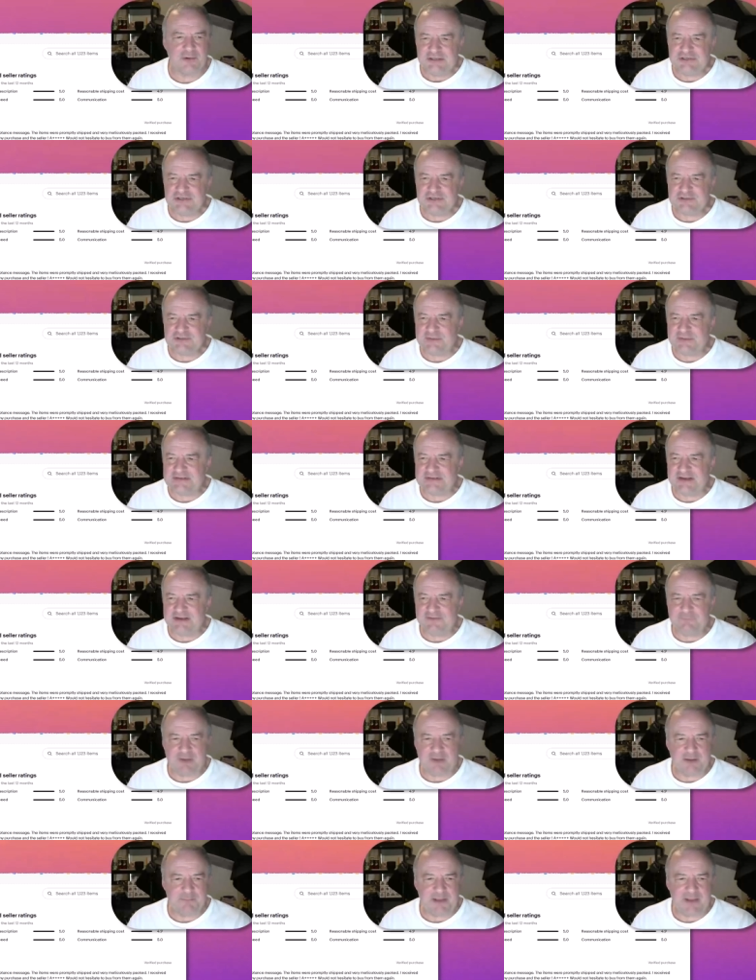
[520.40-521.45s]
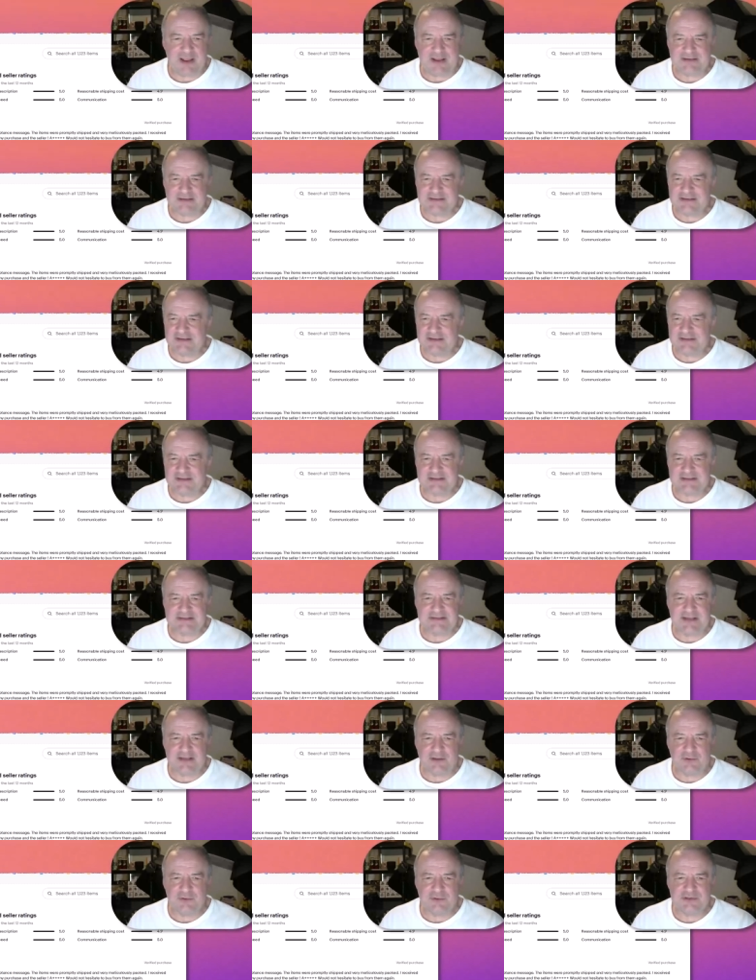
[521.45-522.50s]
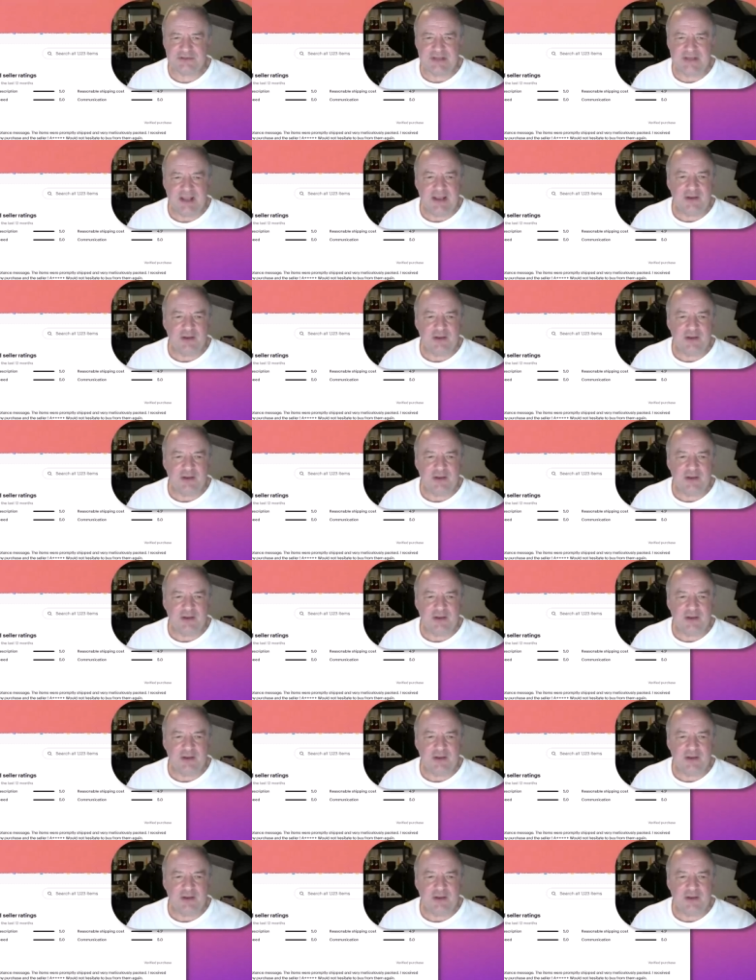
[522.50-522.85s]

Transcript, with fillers: Just received my basket. The sellers